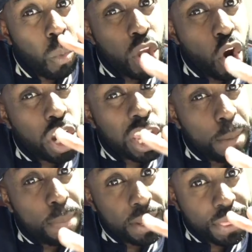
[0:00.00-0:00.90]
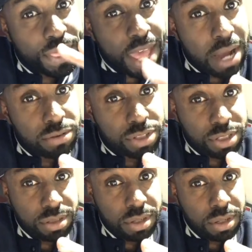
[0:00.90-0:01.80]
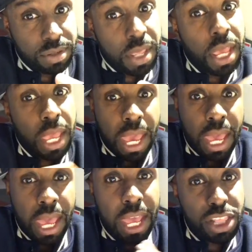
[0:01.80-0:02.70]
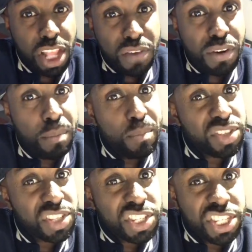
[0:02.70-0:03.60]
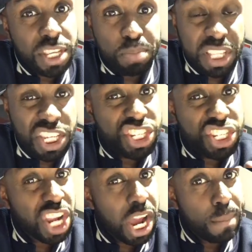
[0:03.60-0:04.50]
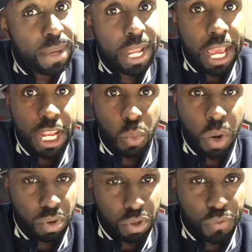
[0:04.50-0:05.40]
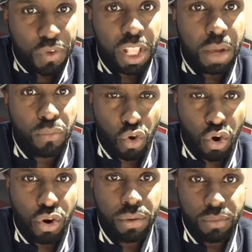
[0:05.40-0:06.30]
We going to keep it 1,000. Ed Lover, Mr. C, please chime in anywhere where you feel I'm wrong.